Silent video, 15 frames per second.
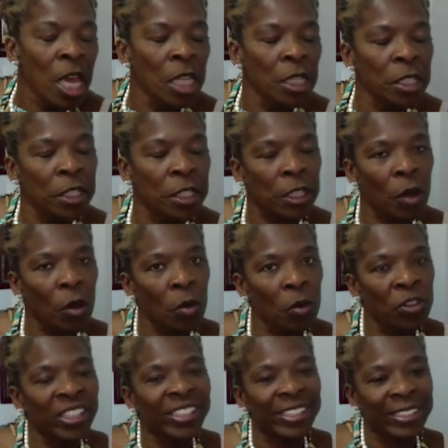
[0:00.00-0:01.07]
And
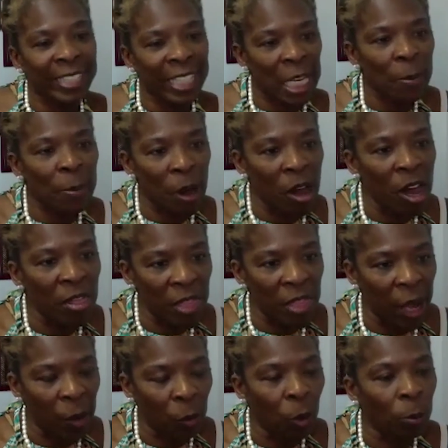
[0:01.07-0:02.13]
so the stamp on
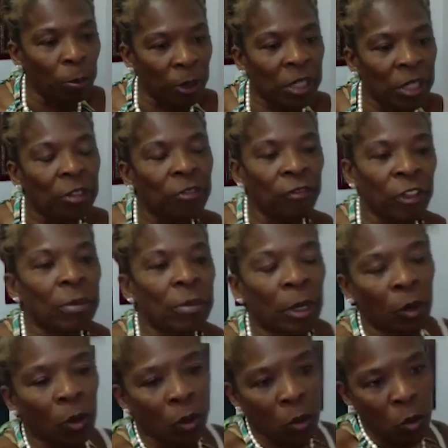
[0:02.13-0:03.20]
that will be the
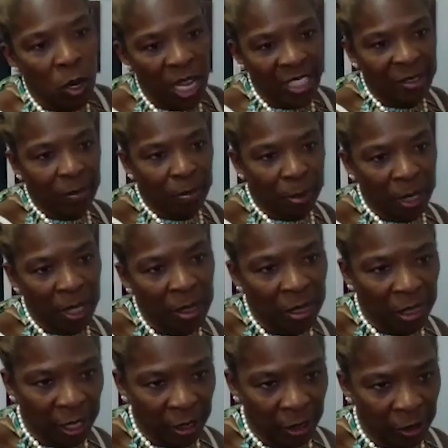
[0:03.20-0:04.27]
female who has been
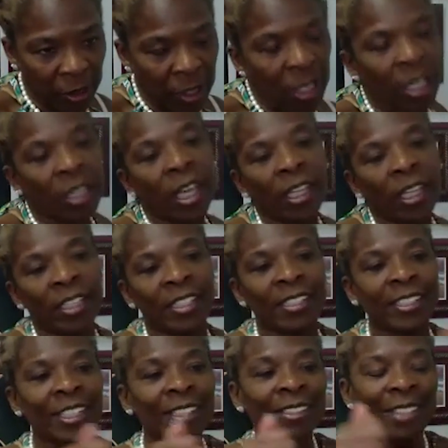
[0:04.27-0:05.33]
there, that has
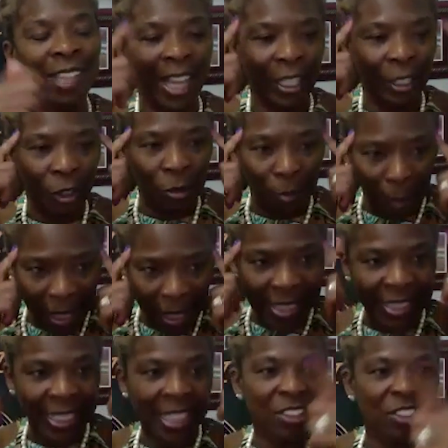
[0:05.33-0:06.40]
since had her
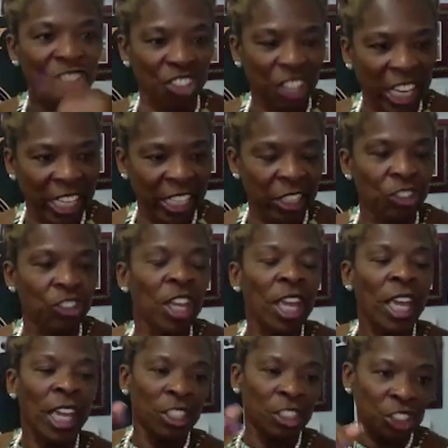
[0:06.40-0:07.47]
mindset change,
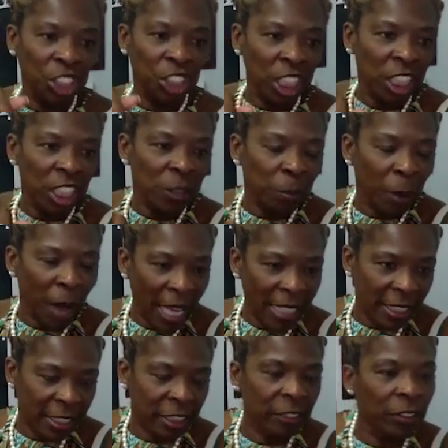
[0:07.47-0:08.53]
and she is
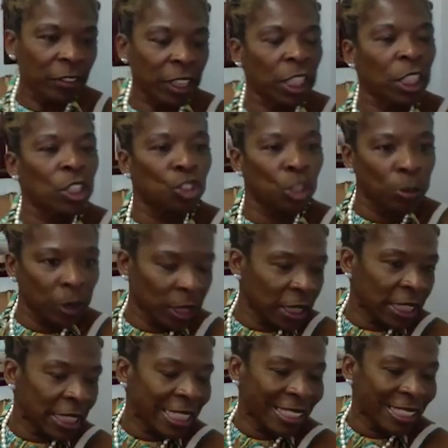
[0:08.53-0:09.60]
positively contributing
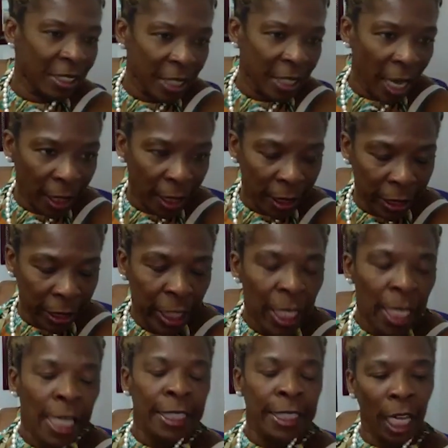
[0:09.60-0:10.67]
to society
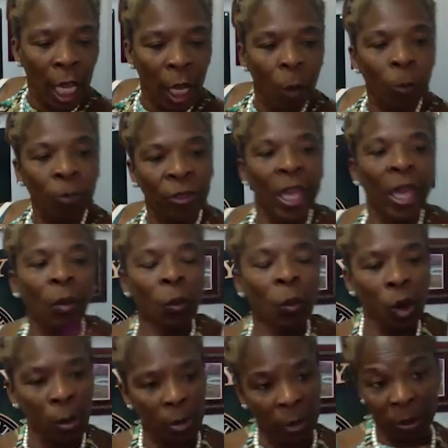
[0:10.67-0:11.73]
to help that
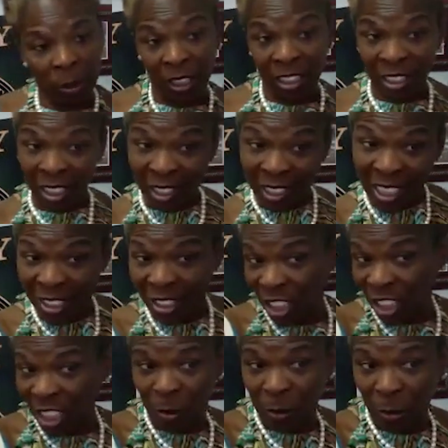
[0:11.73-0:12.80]
woman, because again,
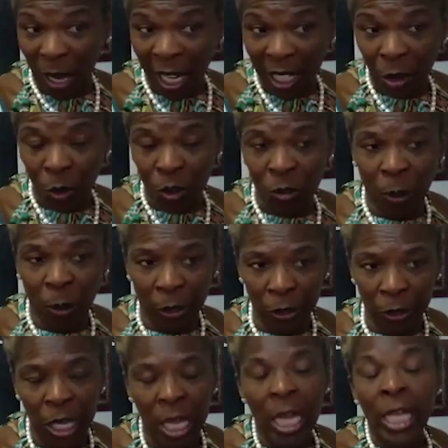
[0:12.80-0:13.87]
she's been behind those
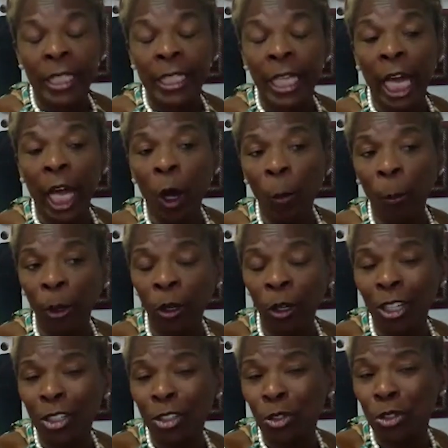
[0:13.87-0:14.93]
bars, to help her
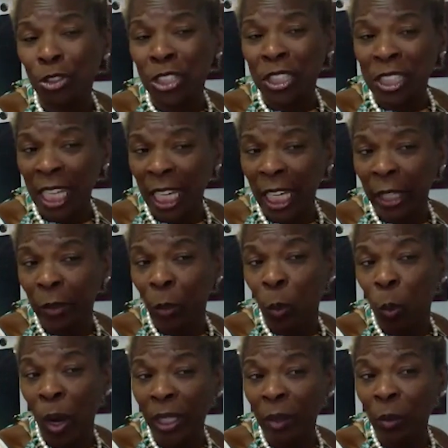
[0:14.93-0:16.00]
understand
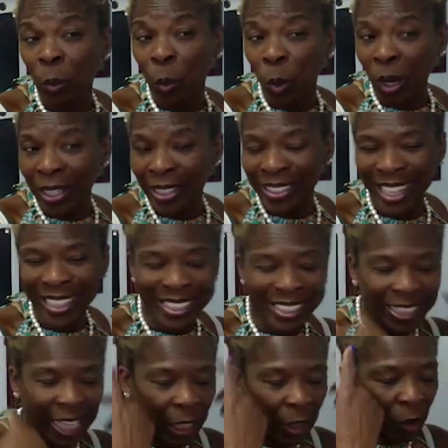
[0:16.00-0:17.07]
what it was, that
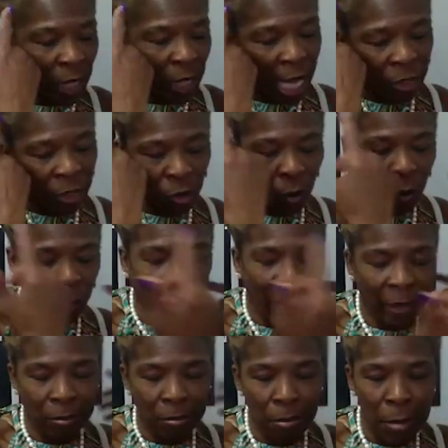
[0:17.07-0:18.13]
psychological,
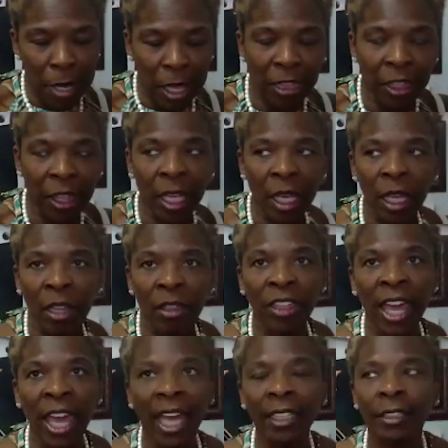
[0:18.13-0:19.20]
that myth,
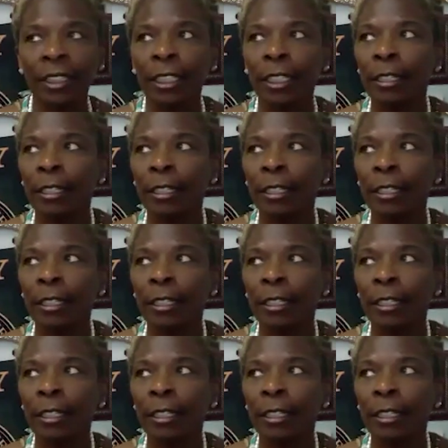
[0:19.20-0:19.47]
that